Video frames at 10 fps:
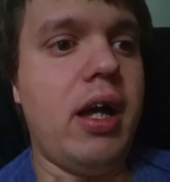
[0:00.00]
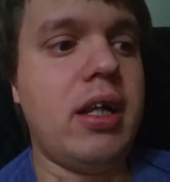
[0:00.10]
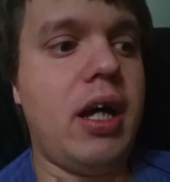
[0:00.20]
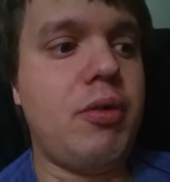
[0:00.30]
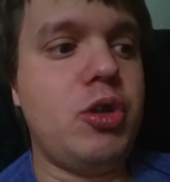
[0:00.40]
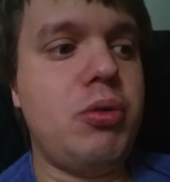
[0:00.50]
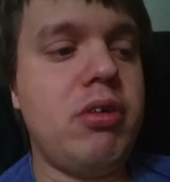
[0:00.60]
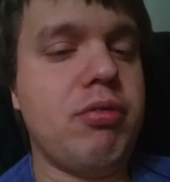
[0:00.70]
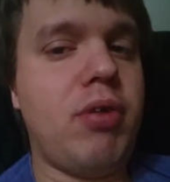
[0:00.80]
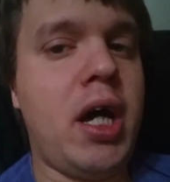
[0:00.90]
And I was
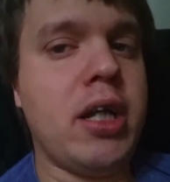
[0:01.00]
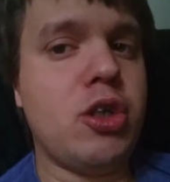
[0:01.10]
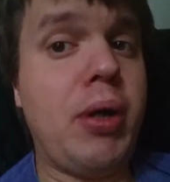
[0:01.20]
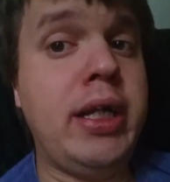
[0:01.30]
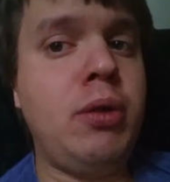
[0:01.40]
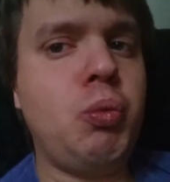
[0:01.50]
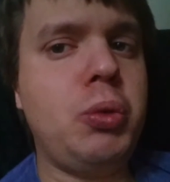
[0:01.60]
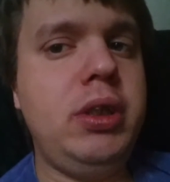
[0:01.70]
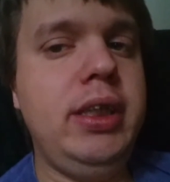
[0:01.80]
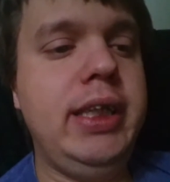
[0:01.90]
doing fine, so I didn't
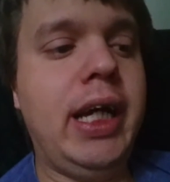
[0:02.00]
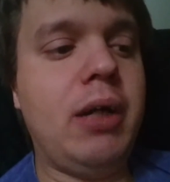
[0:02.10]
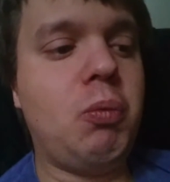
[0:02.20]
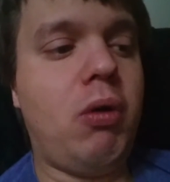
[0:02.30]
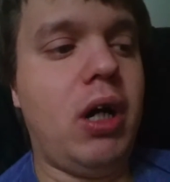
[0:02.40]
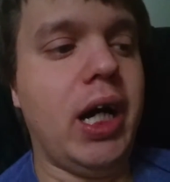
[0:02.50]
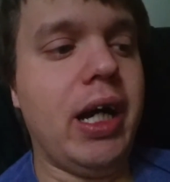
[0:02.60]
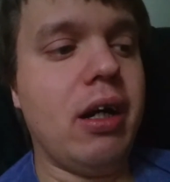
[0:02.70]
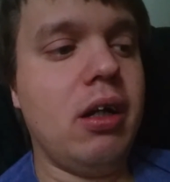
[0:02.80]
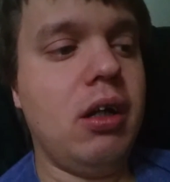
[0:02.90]
really get
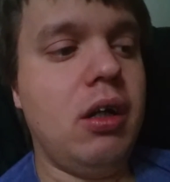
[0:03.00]
why.